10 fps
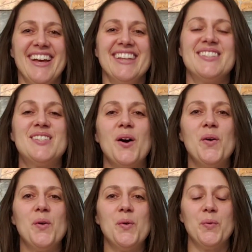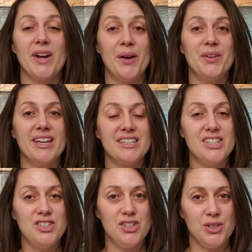So what I would like
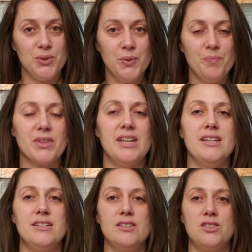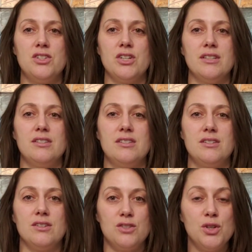to do is
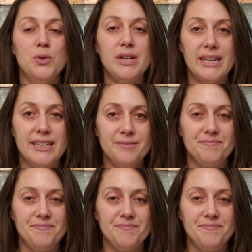just tune in,